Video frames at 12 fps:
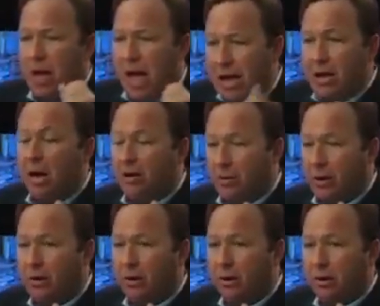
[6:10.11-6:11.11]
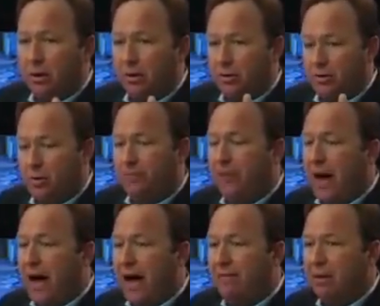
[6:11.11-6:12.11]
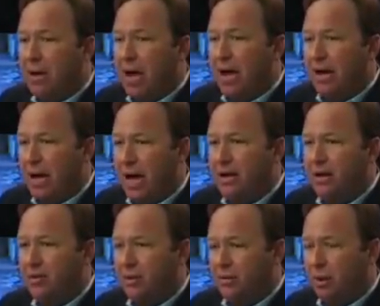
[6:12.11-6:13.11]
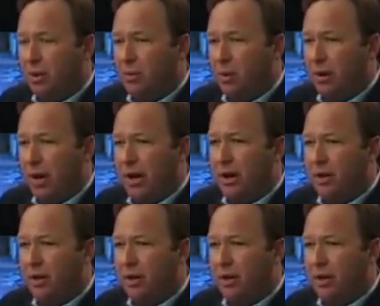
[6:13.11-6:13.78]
800-259-9231,